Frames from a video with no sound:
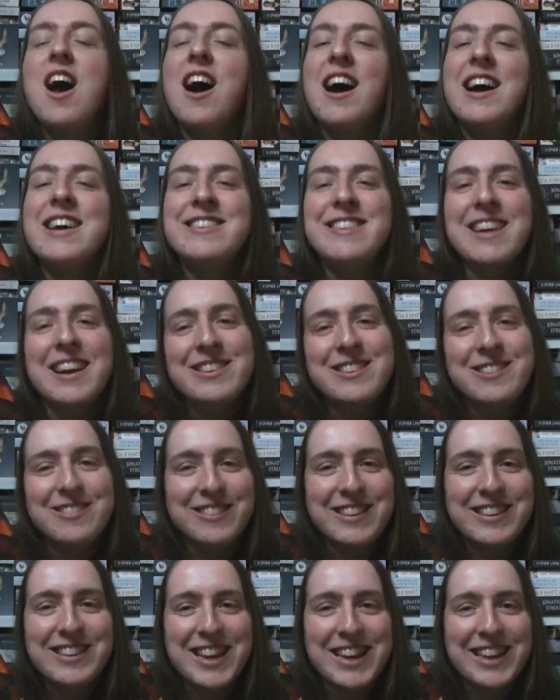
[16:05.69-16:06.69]
I started
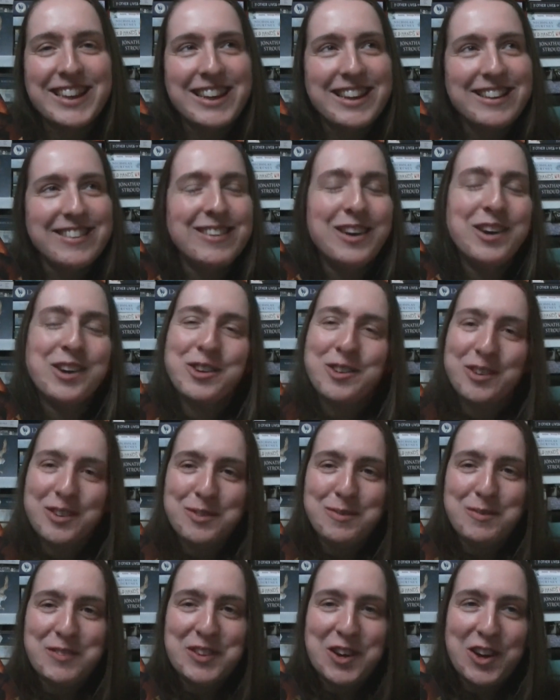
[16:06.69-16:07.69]
reading this on
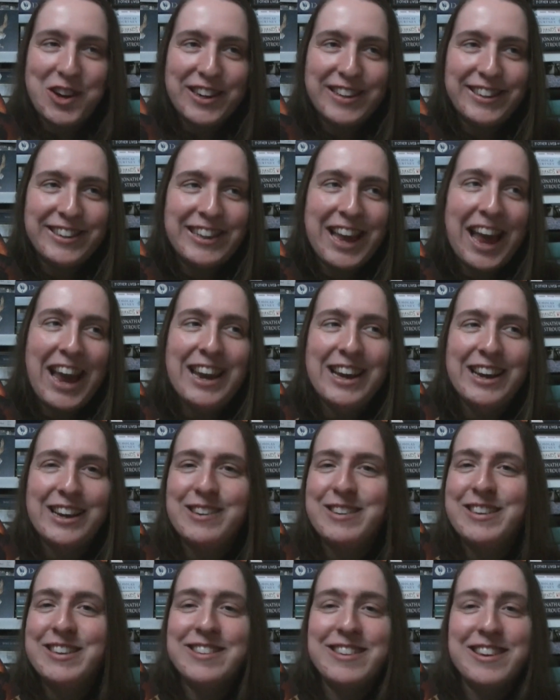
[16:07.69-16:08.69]
Christmas night, and
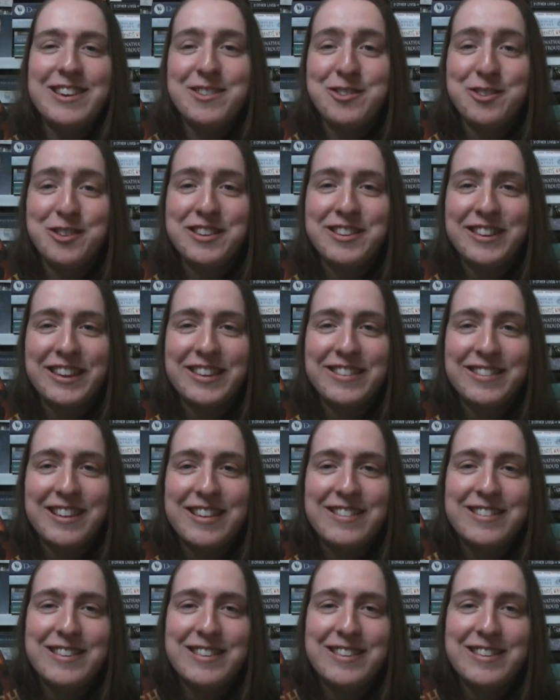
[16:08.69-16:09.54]
I continued reading it on St.